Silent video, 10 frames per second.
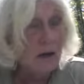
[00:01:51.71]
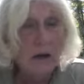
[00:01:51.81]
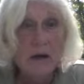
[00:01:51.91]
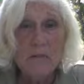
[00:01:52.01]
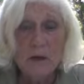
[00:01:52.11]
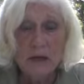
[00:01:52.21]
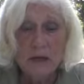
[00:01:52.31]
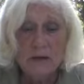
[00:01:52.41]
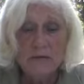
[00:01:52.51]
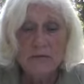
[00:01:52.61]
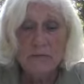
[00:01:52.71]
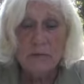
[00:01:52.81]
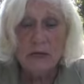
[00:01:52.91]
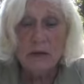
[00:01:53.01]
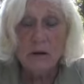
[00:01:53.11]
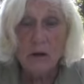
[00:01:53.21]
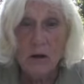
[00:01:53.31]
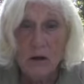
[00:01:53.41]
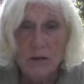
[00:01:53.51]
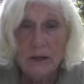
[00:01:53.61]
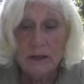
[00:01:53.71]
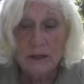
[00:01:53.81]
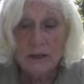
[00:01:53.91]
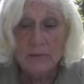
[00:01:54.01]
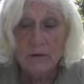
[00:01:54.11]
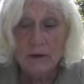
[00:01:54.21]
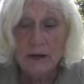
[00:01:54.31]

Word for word: Come unto me, all that labor